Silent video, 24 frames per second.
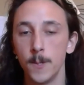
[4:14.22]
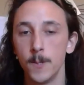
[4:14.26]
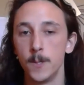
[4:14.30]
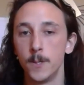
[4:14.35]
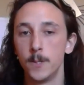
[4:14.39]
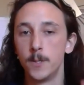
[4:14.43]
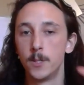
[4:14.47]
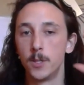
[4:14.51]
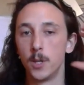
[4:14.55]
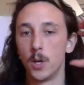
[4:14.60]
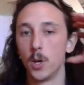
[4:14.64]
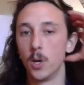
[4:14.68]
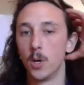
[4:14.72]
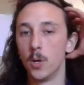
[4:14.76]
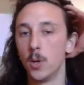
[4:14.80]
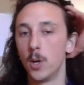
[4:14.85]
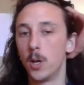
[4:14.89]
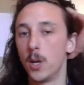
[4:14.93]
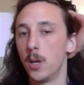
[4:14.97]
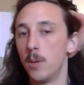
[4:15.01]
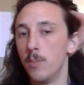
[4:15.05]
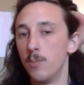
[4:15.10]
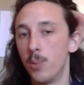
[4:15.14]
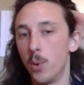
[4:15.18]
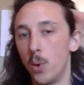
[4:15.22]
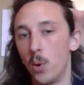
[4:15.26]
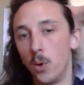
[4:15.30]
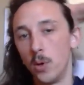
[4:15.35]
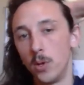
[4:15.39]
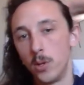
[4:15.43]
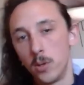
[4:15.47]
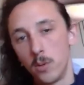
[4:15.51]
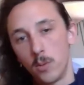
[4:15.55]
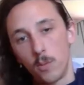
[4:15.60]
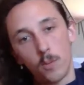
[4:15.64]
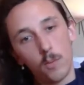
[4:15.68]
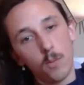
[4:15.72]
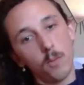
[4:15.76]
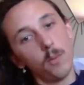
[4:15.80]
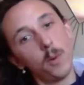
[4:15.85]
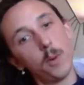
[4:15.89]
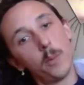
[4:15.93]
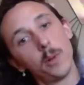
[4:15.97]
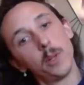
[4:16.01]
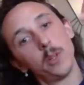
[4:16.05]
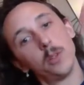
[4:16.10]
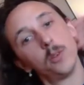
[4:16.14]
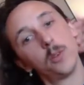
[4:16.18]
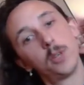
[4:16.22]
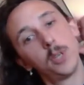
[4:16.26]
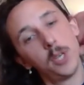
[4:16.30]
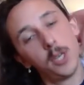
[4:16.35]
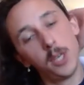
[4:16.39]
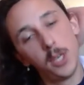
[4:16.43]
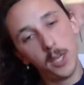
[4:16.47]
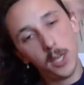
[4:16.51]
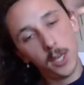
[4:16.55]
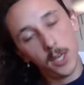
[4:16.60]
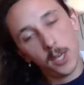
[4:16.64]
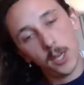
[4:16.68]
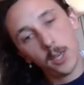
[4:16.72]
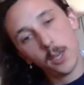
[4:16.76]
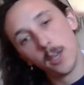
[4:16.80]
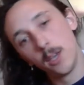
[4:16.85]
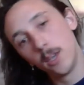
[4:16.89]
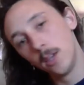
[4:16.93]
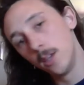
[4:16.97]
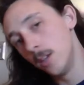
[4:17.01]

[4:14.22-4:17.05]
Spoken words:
So important when we're looking here